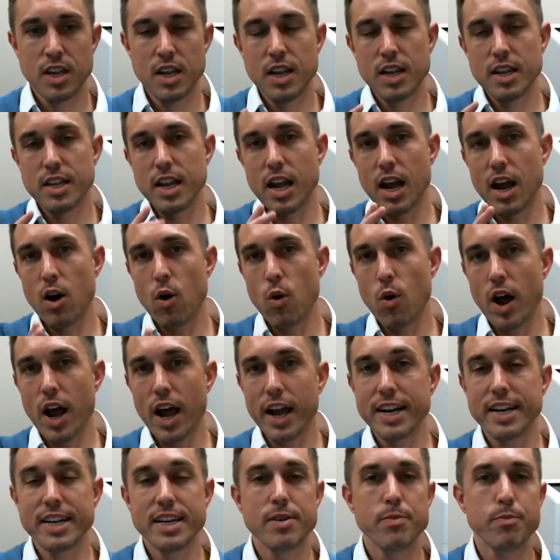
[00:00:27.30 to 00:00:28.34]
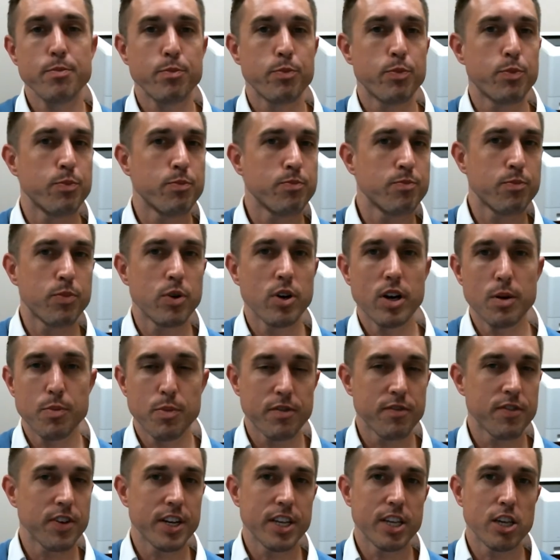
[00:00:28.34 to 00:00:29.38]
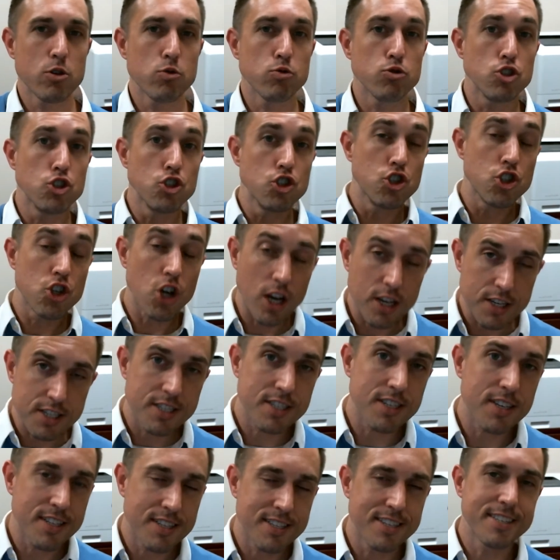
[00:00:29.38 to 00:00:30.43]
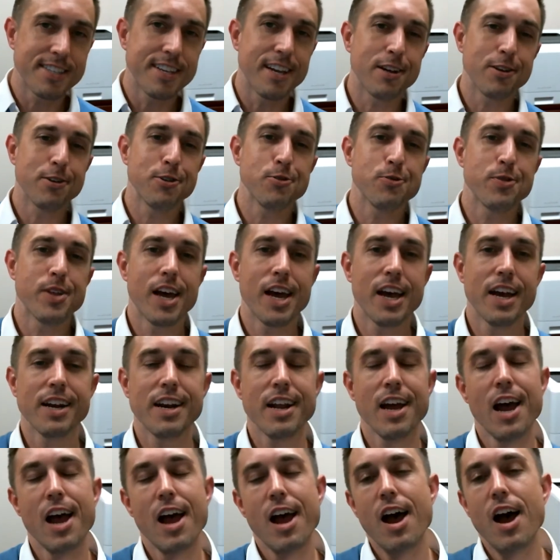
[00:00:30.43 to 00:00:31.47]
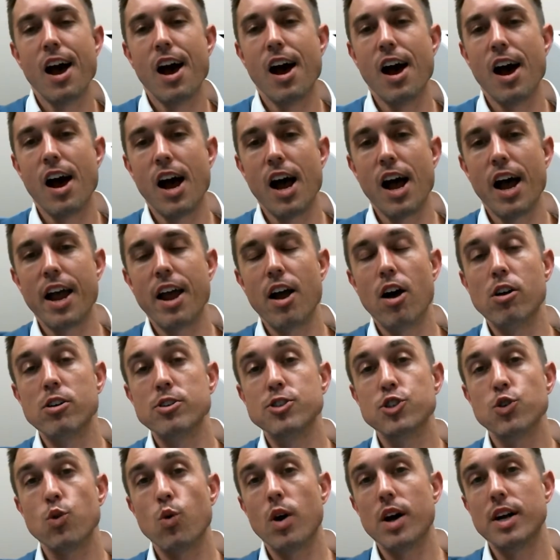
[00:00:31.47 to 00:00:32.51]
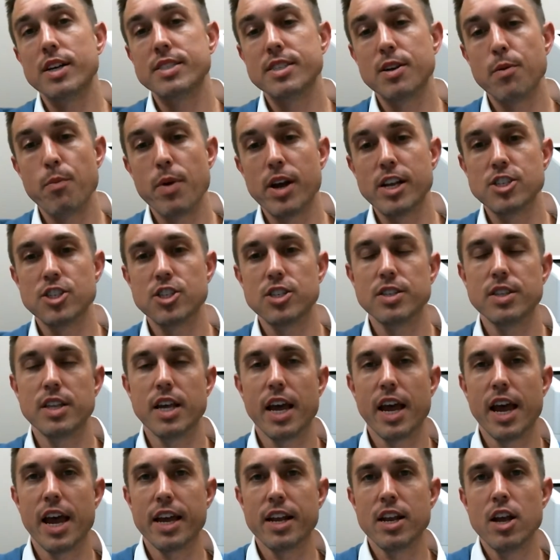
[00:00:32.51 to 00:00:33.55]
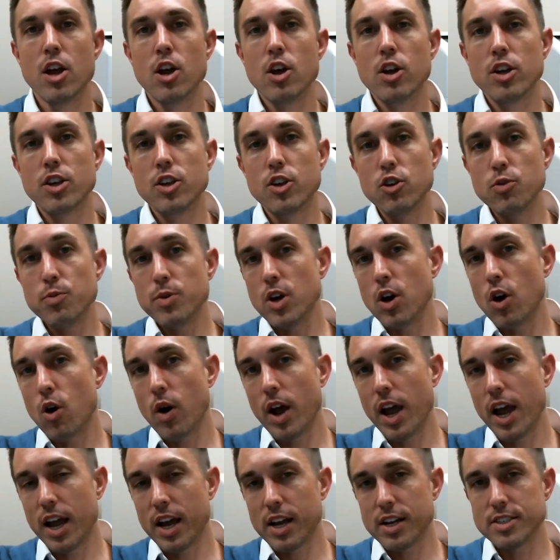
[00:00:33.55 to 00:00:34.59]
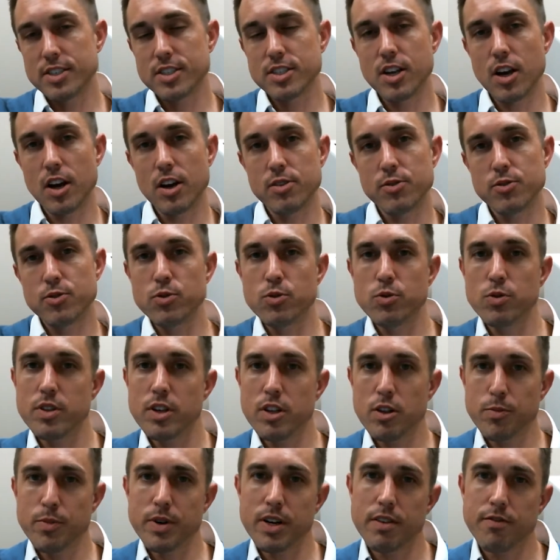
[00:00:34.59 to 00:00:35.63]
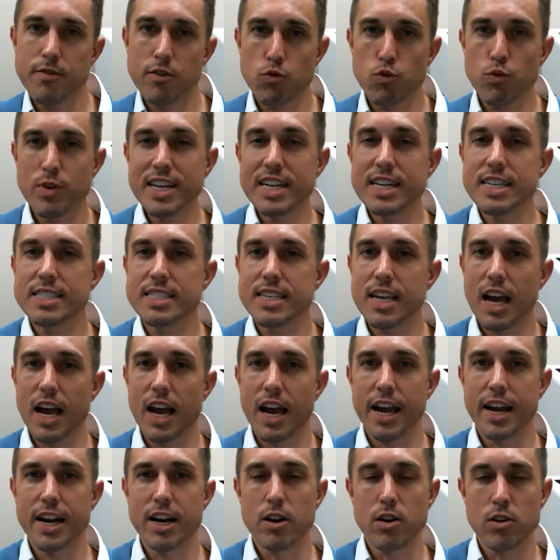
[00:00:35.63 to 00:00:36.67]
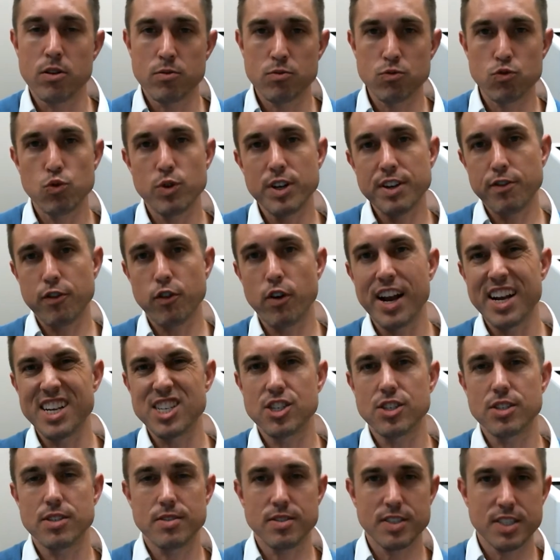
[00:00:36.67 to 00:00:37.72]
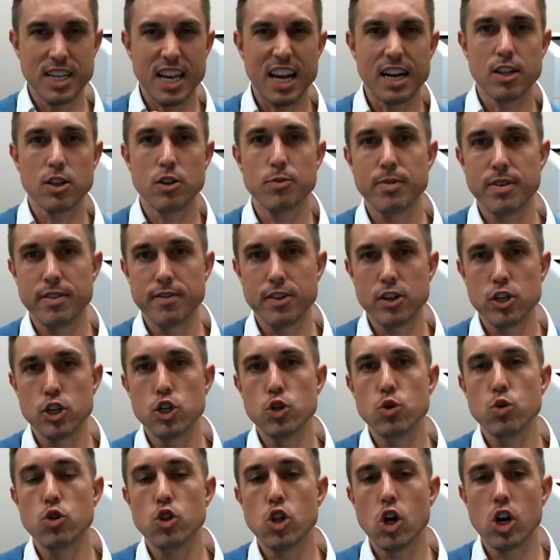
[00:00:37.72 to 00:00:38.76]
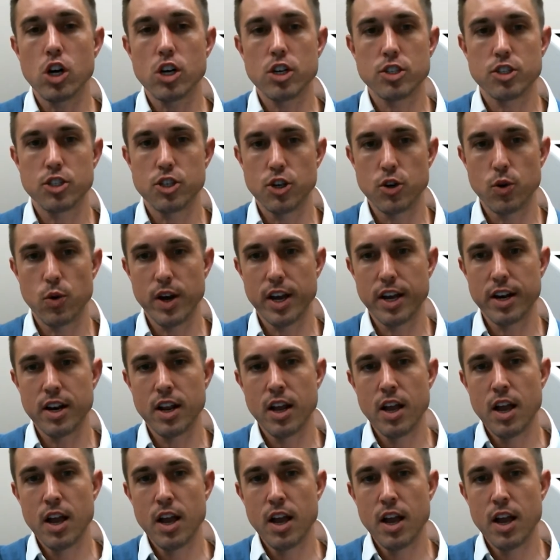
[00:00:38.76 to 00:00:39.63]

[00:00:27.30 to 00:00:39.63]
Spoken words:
Now, I didn't put up a video just to tell you that. I also want to mention that QBO has gone through a little bit of a redesign, a refresh. It's got a little bit of a new look to it.